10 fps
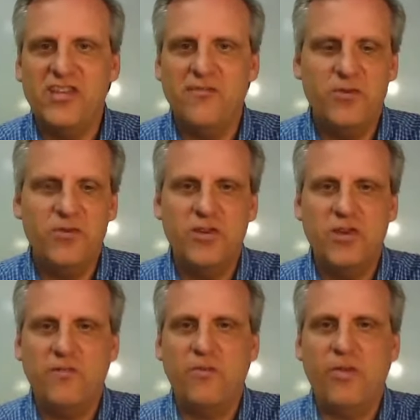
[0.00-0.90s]
If you
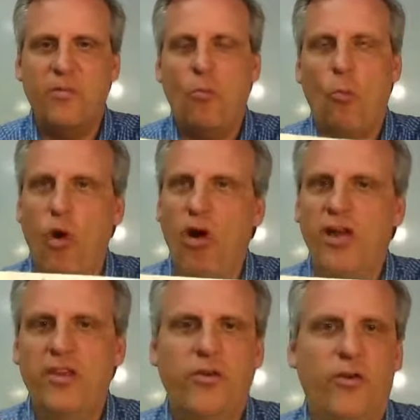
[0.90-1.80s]
give them
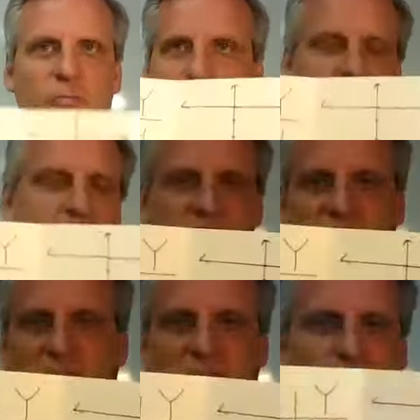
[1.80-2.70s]
1, or maybe to
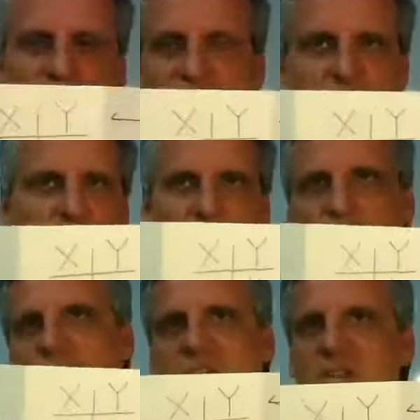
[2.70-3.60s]
start out with, give
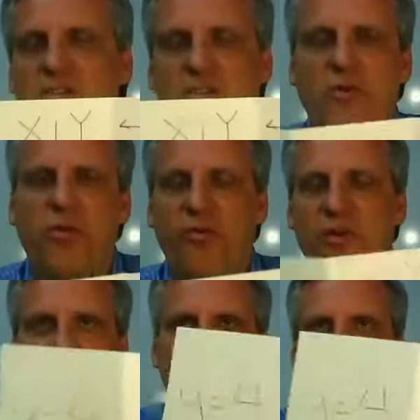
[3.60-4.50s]
them 2 or
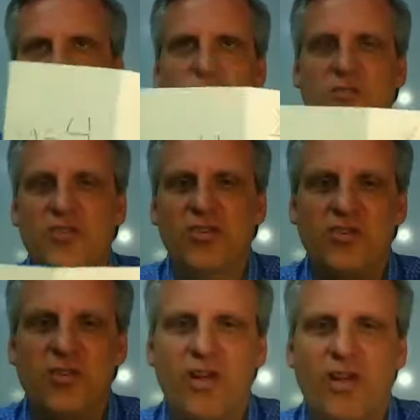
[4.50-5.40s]
3 and ask them to
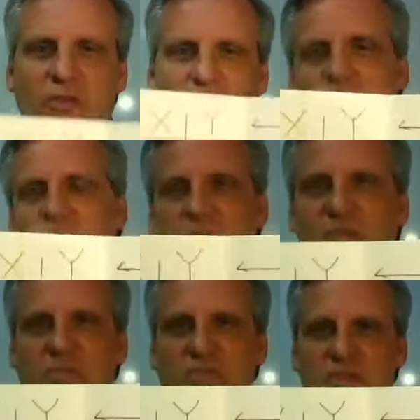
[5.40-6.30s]
do the other
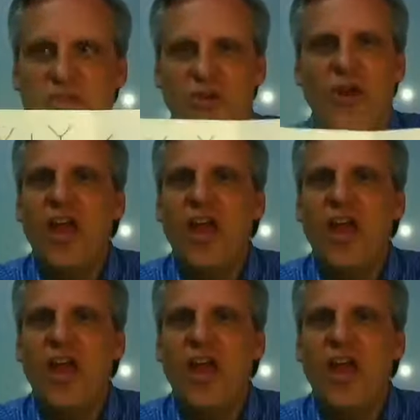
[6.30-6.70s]
2.